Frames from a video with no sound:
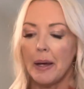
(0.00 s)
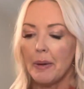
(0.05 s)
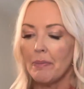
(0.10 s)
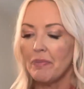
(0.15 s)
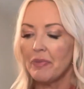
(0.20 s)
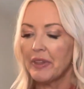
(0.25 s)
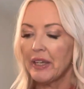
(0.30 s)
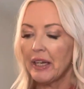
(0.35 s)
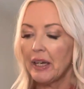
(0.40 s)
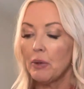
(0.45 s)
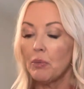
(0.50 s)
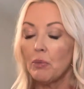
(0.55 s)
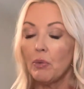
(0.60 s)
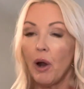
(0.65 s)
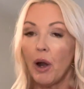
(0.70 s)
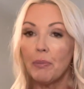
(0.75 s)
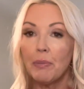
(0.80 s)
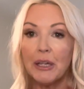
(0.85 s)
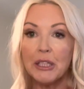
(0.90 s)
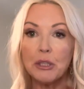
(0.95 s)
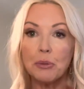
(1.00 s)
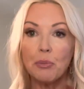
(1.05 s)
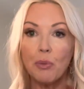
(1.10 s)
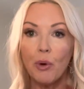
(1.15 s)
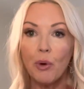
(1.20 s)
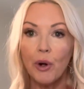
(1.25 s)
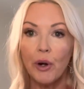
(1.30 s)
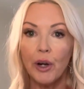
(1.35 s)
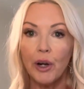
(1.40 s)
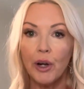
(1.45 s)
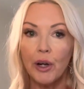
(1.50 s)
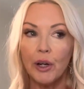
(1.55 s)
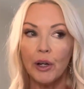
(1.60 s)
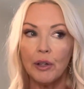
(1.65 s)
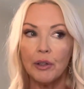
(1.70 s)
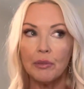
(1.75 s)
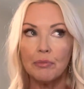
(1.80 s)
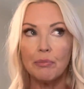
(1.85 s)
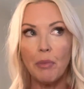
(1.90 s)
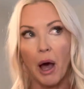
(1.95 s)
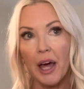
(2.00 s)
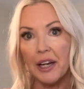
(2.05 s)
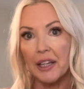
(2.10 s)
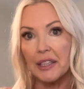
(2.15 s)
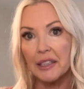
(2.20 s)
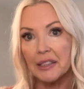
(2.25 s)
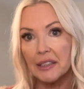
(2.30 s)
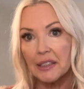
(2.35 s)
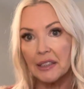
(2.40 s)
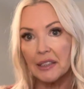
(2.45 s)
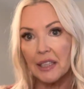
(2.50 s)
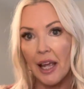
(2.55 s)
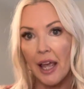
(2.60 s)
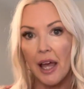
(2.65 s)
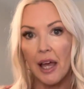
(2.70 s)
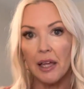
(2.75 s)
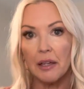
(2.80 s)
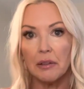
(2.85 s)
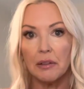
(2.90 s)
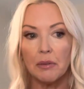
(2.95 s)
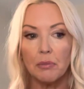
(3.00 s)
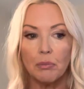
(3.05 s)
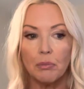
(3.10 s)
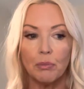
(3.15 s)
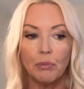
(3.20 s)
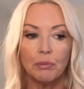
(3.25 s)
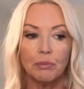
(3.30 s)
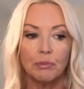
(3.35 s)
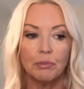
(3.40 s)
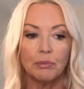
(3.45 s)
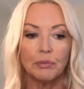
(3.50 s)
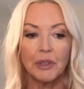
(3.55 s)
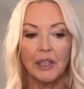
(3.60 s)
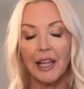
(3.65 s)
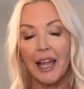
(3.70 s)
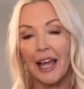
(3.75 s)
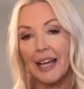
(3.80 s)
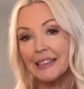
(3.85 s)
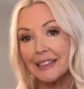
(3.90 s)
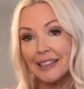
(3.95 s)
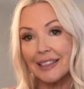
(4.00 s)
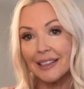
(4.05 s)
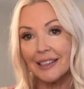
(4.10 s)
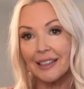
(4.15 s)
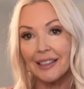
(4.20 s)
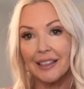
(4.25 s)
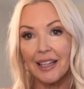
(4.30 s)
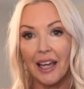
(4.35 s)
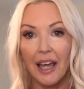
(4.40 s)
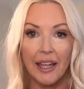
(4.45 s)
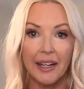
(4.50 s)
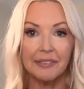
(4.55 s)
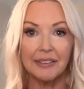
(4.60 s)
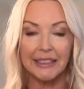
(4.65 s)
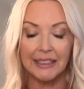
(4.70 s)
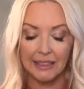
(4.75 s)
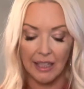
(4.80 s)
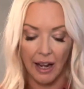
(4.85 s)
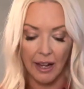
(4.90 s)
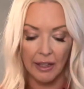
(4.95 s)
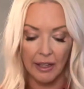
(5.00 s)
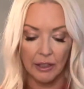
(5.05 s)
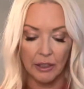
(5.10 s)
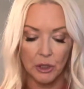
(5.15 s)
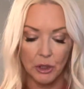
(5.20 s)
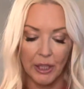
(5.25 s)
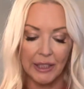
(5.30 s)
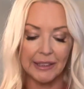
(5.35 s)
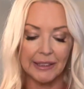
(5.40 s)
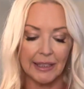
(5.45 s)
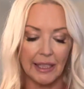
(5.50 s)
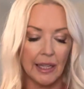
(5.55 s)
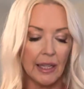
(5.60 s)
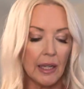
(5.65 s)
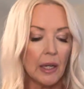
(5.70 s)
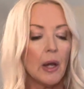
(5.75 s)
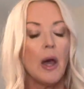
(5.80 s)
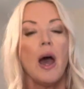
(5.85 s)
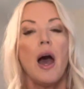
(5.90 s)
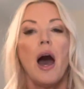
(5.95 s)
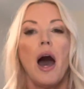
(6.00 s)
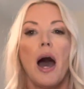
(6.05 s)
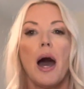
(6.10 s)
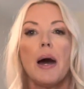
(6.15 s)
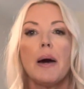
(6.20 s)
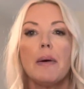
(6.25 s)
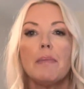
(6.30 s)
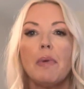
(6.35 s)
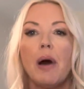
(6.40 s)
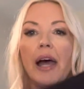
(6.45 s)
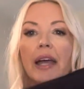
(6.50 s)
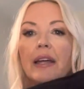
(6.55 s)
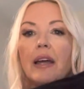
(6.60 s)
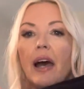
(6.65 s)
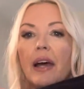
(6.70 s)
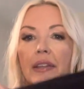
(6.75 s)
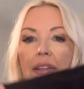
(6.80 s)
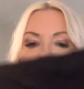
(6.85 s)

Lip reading: they are much more modest and classic kind of style dressing. I got